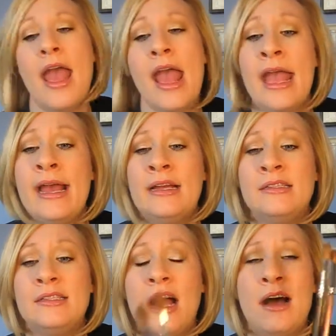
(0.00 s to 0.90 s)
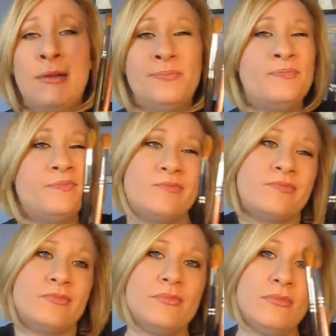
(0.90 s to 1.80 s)
And
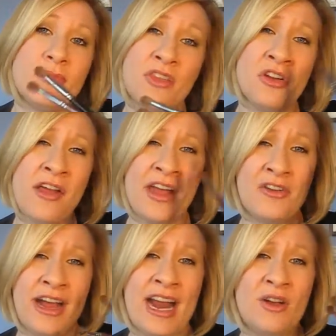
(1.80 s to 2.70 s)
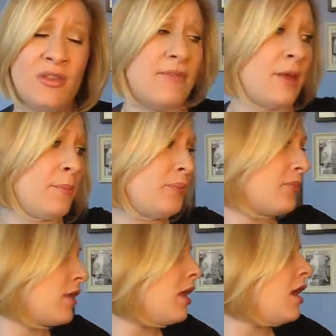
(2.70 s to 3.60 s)
they're not that great. I don't love them.
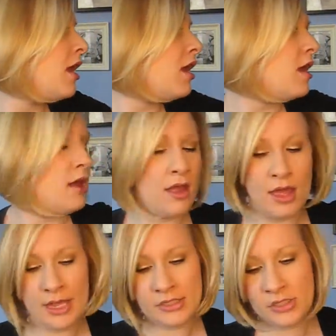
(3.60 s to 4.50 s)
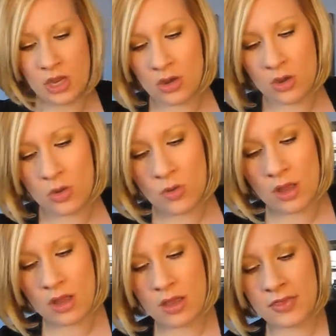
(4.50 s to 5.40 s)
So
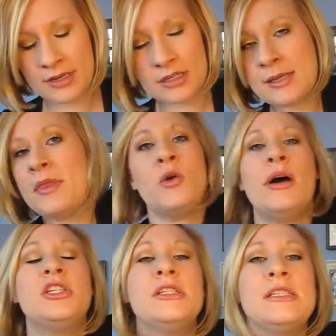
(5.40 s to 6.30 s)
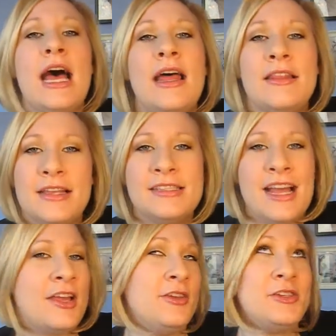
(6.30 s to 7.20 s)
some of the questions that this
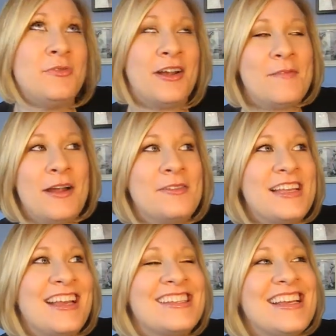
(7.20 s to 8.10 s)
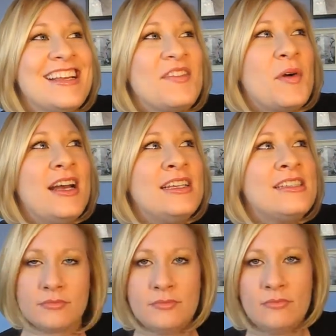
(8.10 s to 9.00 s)
YouTube friend of mine was asking
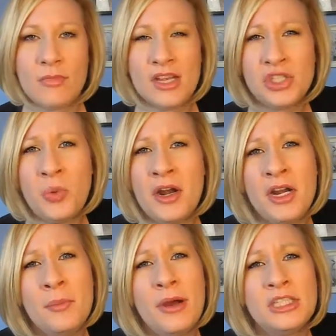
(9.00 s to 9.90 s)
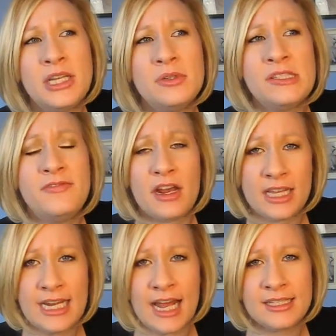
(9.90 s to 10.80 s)
was, she wanted a brush that was
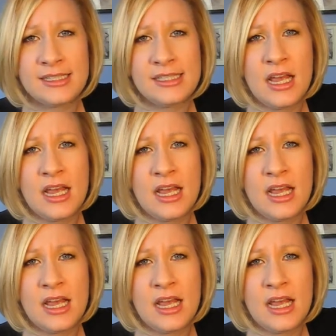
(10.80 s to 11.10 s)
fairly dense,